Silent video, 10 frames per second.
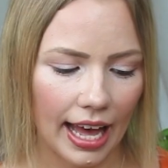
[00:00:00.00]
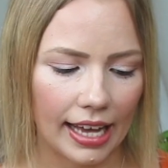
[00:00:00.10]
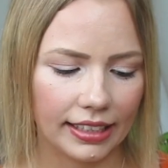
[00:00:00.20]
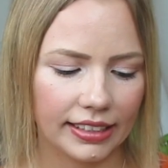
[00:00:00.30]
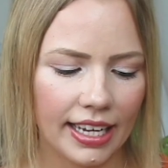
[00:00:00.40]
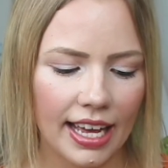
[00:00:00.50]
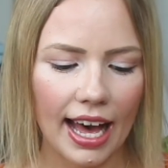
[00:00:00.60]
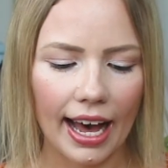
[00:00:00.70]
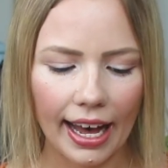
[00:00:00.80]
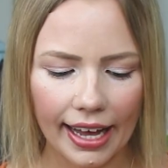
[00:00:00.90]
And
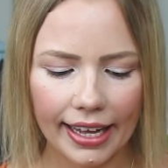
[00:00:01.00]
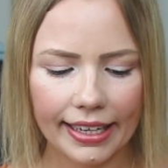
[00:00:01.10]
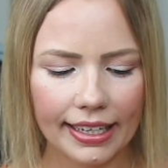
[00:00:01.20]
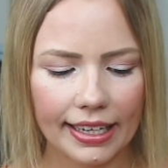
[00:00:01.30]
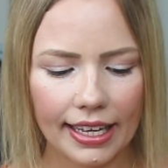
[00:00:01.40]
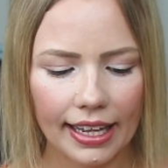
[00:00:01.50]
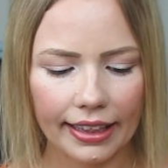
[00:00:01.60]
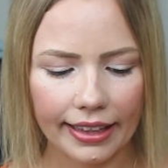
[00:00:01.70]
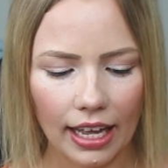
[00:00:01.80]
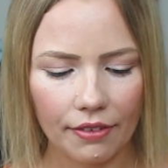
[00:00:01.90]
I
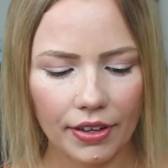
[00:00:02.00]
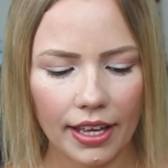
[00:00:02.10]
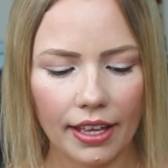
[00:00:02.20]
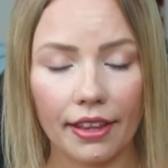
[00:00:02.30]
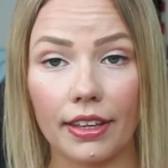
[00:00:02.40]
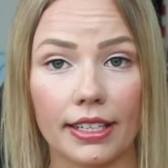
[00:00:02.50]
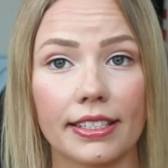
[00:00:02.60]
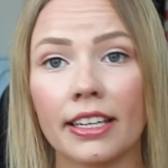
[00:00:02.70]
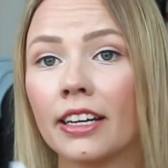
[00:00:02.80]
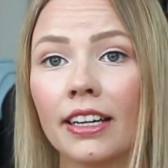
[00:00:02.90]
love
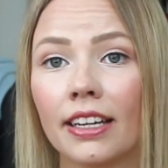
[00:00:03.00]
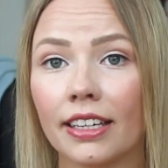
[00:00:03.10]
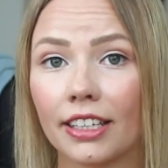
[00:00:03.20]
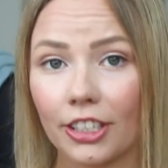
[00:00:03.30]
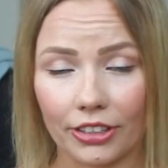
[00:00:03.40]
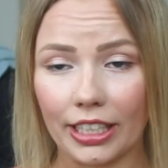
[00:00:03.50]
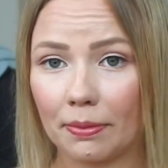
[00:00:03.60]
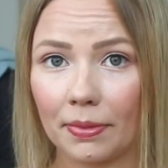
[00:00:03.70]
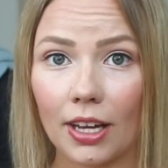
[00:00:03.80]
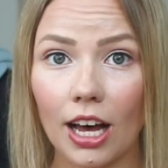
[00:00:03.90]
this
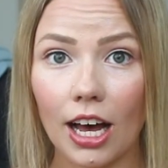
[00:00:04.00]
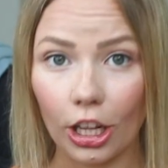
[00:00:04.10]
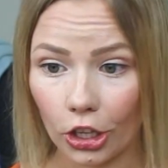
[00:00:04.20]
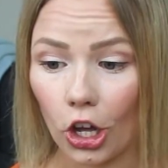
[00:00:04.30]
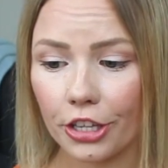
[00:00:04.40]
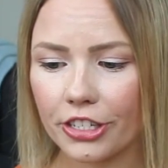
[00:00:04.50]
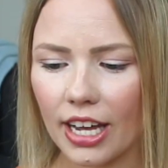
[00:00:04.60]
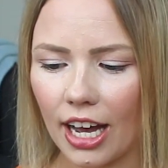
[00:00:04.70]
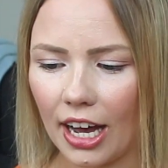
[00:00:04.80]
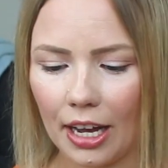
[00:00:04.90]
cream a lot.
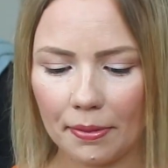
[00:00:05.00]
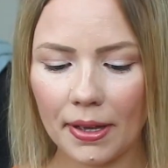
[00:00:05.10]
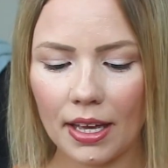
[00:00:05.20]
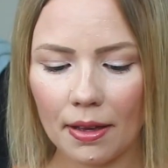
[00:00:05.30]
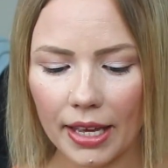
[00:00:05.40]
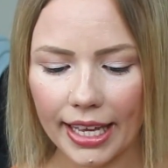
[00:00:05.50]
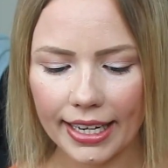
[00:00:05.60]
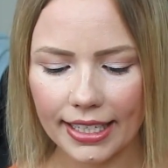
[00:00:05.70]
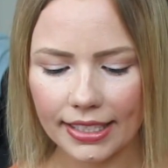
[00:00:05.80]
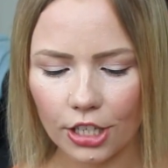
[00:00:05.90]
It
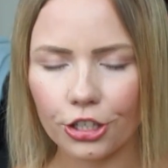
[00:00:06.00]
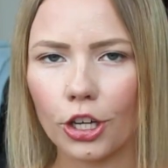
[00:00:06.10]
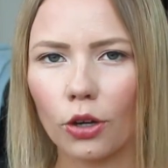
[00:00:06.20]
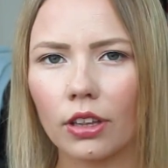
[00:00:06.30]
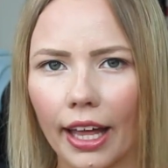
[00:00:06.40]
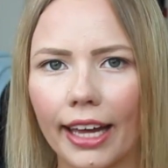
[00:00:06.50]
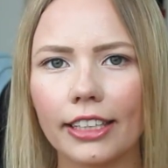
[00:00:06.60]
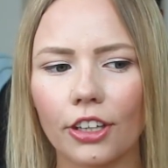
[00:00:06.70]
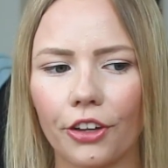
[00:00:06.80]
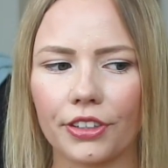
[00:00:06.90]
is so
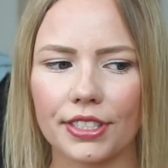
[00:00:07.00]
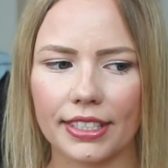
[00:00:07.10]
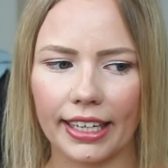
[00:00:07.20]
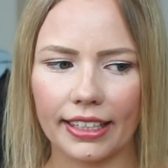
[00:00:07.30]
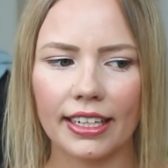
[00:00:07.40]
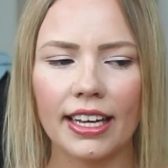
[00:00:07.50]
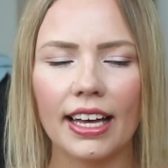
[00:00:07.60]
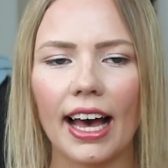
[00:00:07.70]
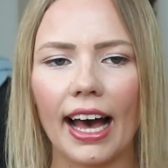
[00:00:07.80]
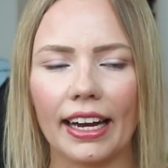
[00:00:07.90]
light on the skin,
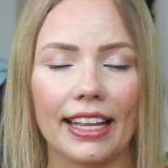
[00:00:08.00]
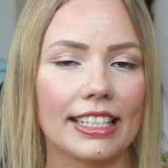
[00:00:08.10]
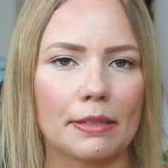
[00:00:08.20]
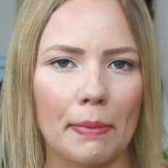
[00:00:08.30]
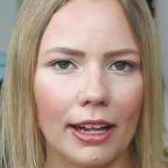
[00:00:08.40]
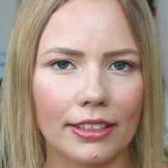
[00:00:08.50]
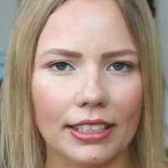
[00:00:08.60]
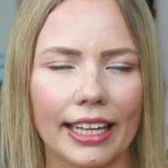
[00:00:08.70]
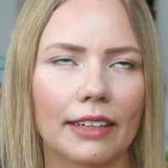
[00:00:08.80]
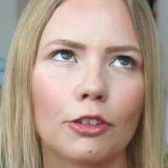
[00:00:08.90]
and it smells
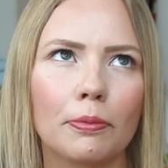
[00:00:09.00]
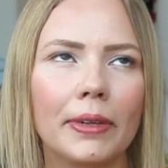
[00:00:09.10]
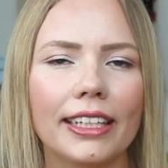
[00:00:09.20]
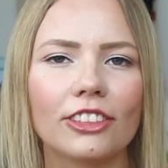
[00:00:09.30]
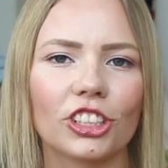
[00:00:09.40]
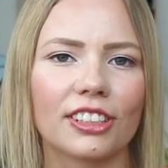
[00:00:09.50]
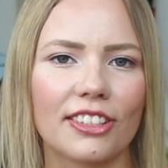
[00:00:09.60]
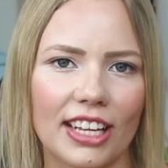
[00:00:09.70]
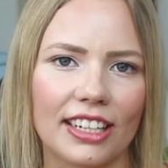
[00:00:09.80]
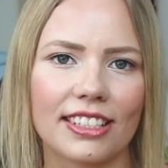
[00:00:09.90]
like, for me, just the
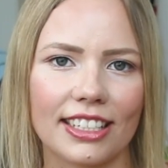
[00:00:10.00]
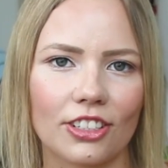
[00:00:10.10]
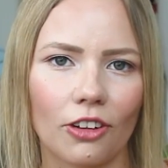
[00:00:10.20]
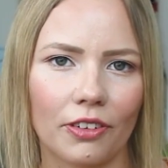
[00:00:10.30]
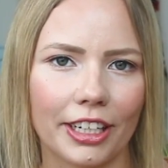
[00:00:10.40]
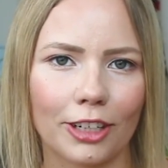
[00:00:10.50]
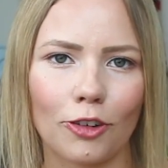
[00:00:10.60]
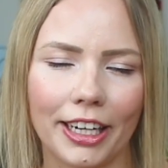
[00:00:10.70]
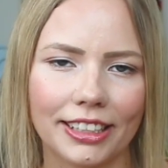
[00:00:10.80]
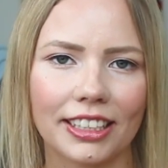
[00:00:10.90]
scent is already
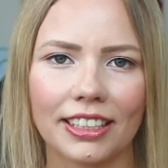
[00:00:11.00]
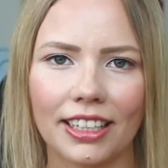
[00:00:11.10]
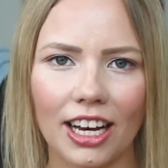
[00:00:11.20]
quite